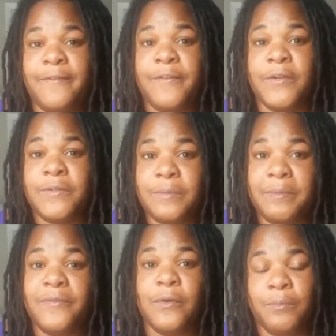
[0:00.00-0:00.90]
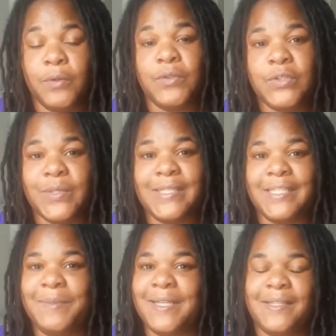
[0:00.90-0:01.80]
first before pro-choice,
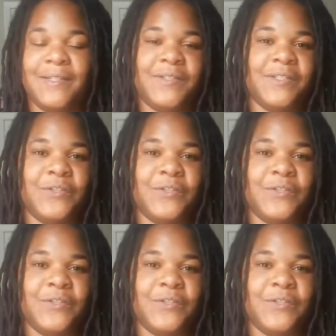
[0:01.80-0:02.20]
is because there's just